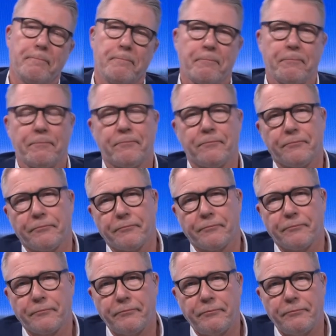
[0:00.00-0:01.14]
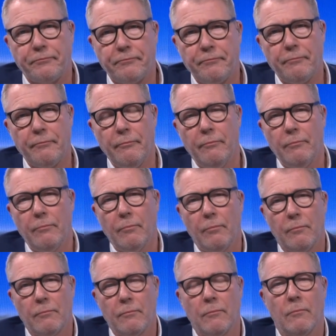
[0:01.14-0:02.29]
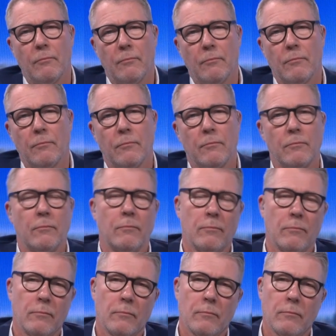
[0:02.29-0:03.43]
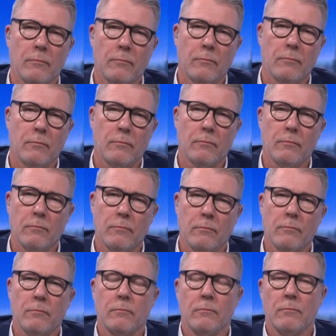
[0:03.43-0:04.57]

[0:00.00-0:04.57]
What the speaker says: (silent)